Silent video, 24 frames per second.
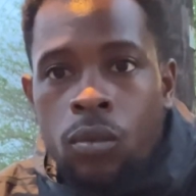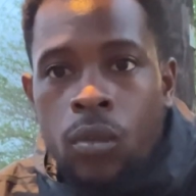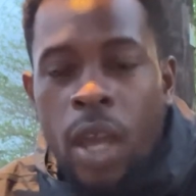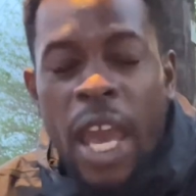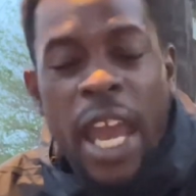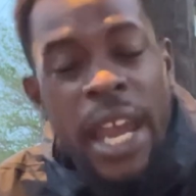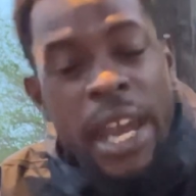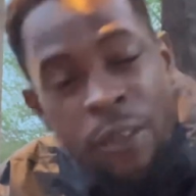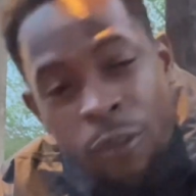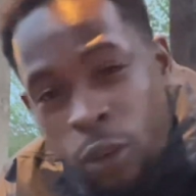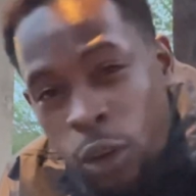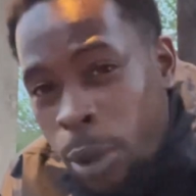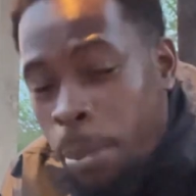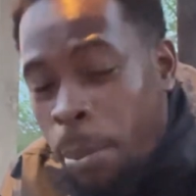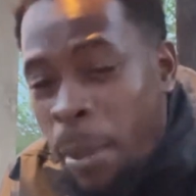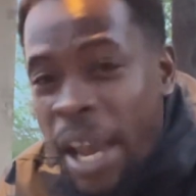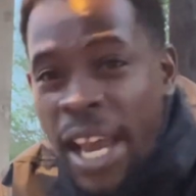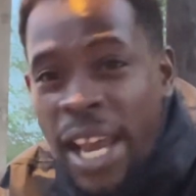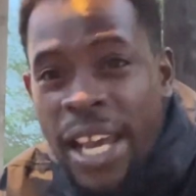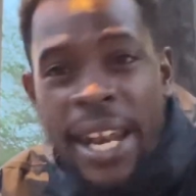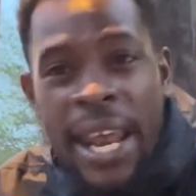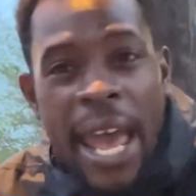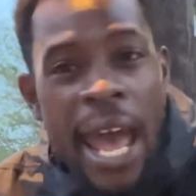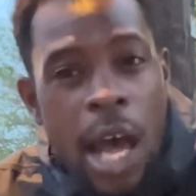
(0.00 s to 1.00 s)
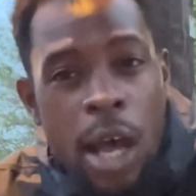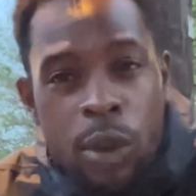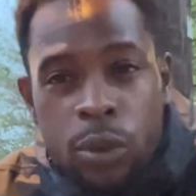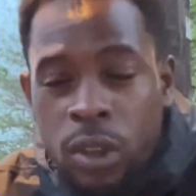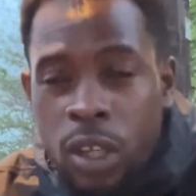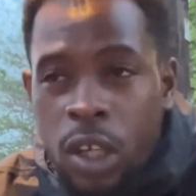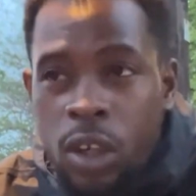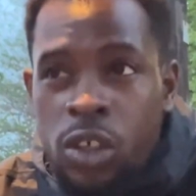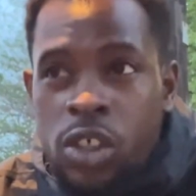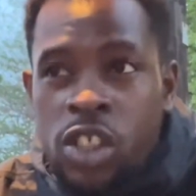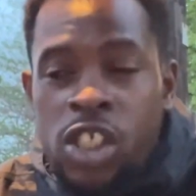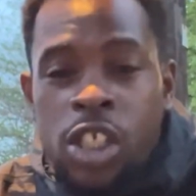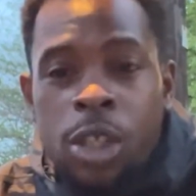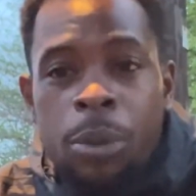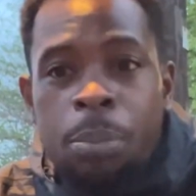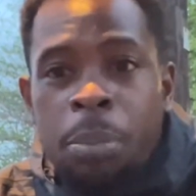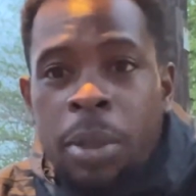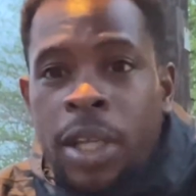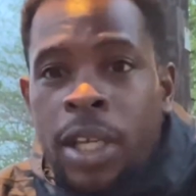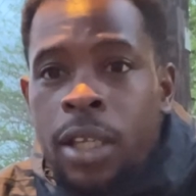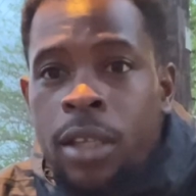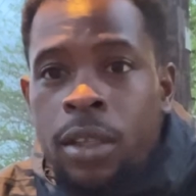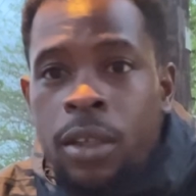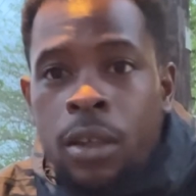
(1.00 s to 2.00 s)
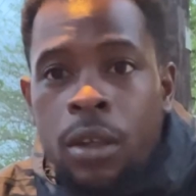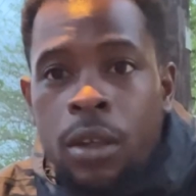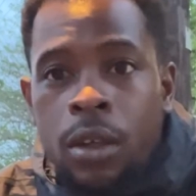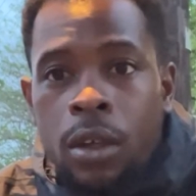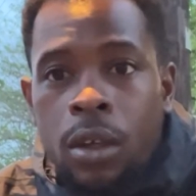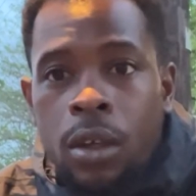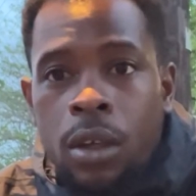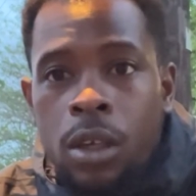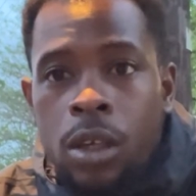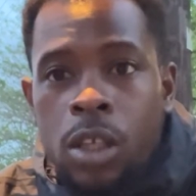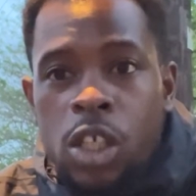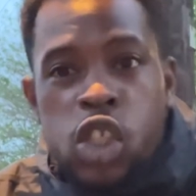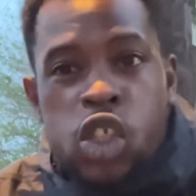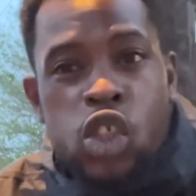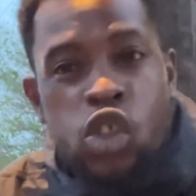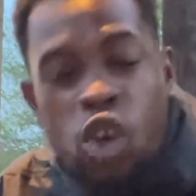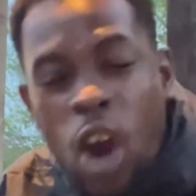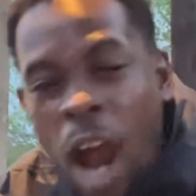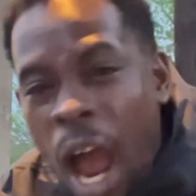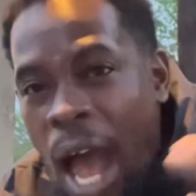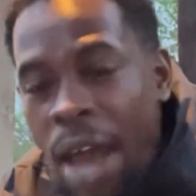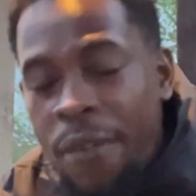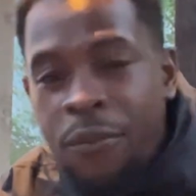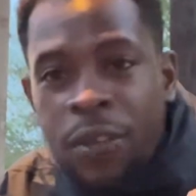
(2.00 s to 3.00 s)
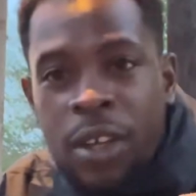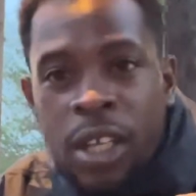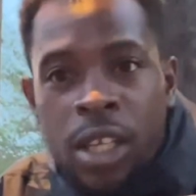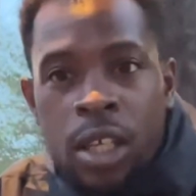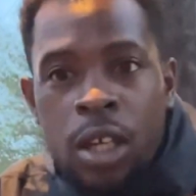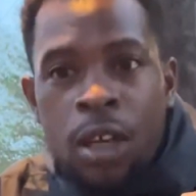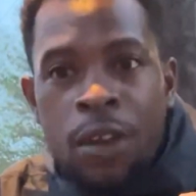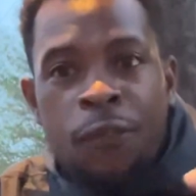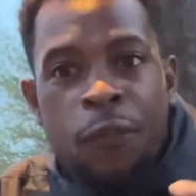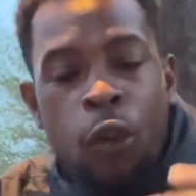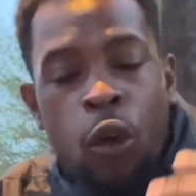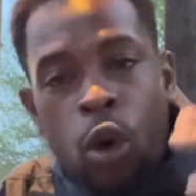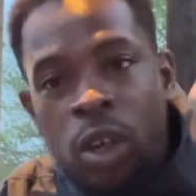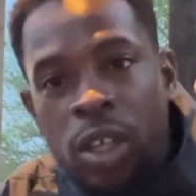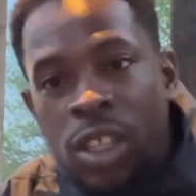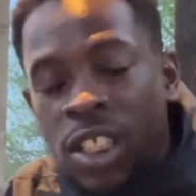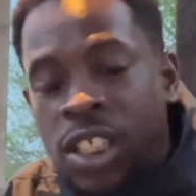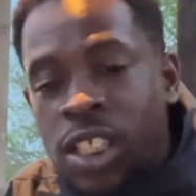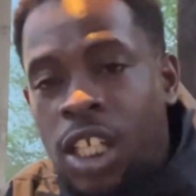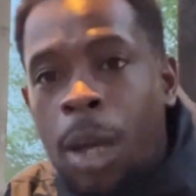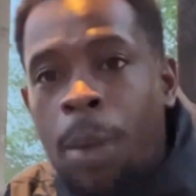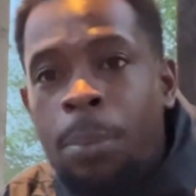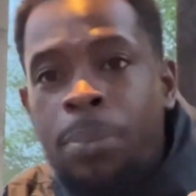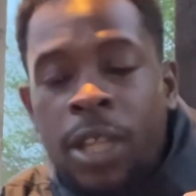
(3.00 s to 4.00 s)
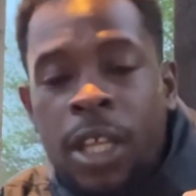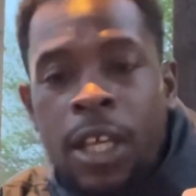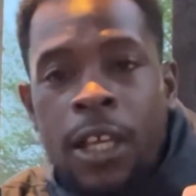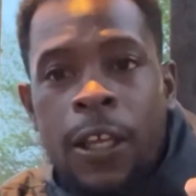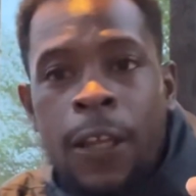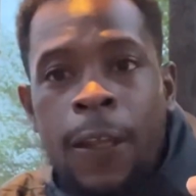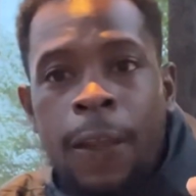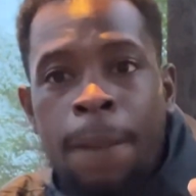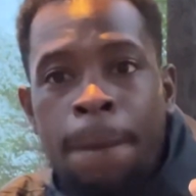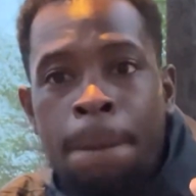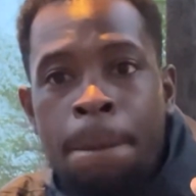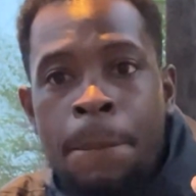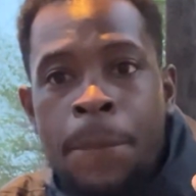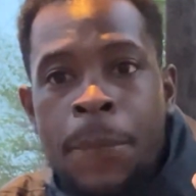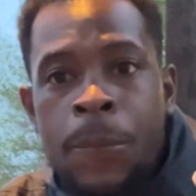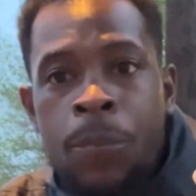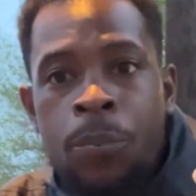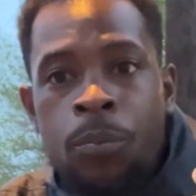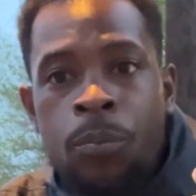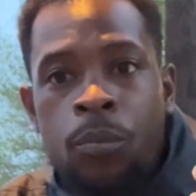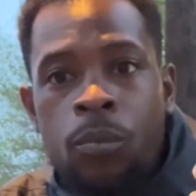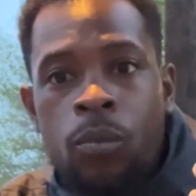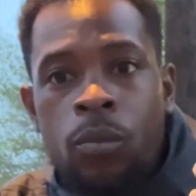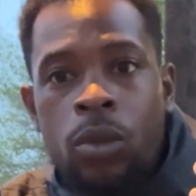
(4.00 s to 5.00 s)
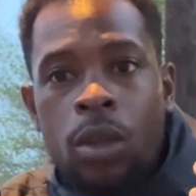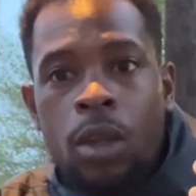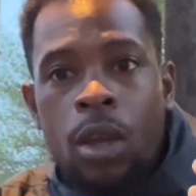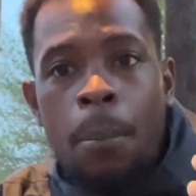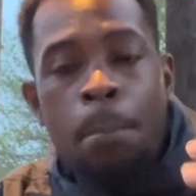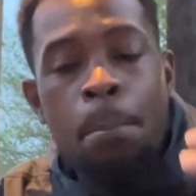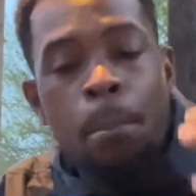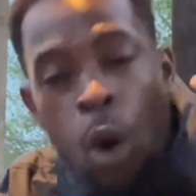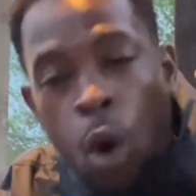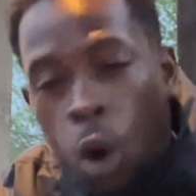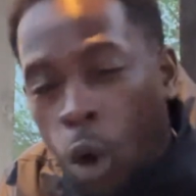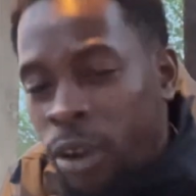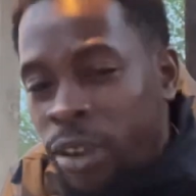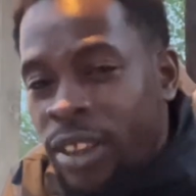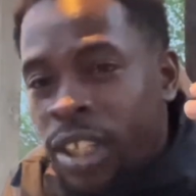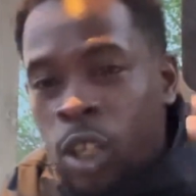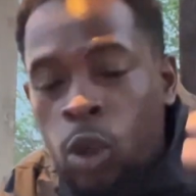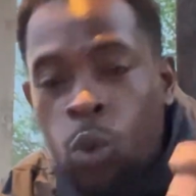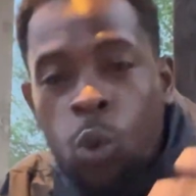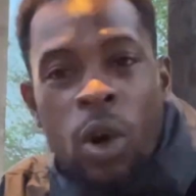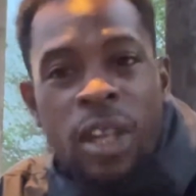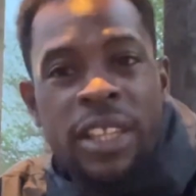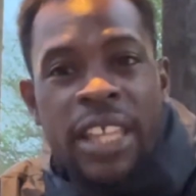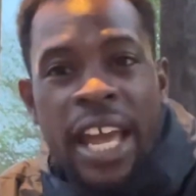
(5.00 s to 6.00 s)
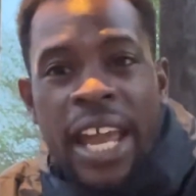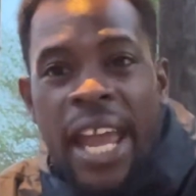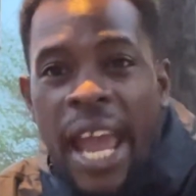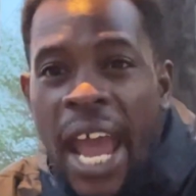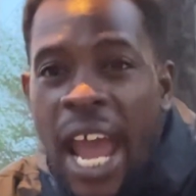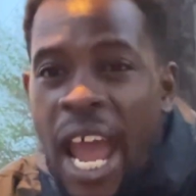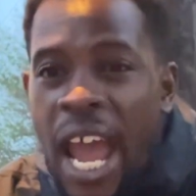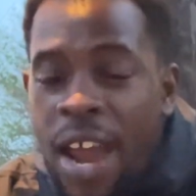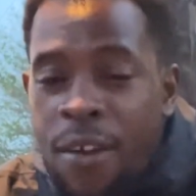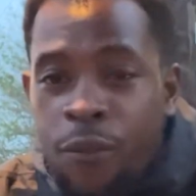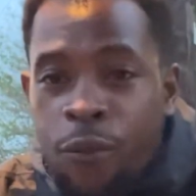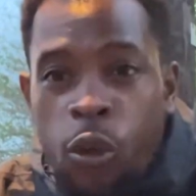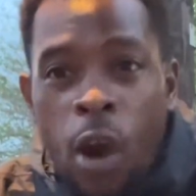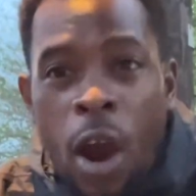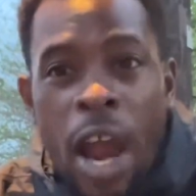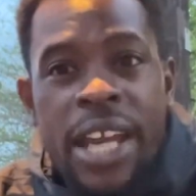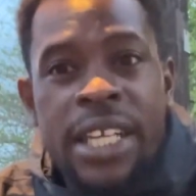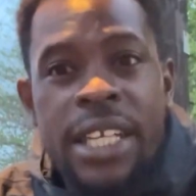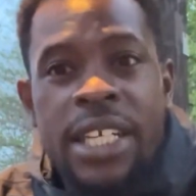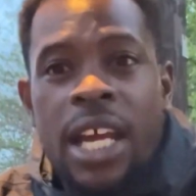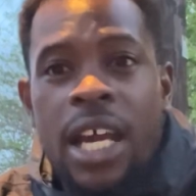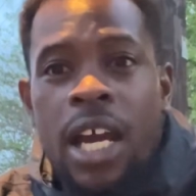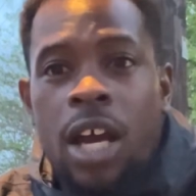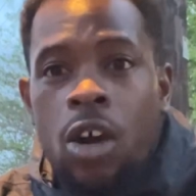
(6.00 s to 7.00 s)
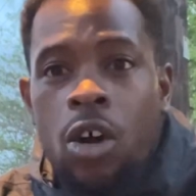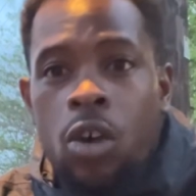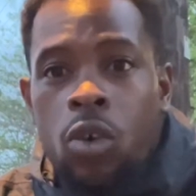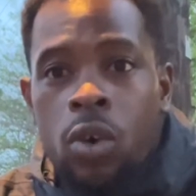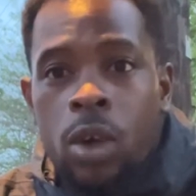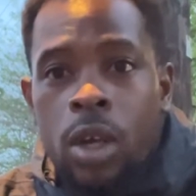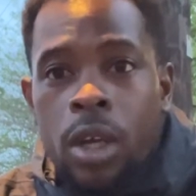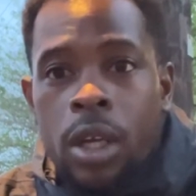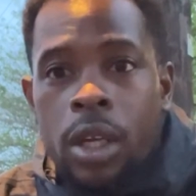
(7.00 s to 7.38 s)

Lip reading: Every man out there should be striving for something more than what they have right now.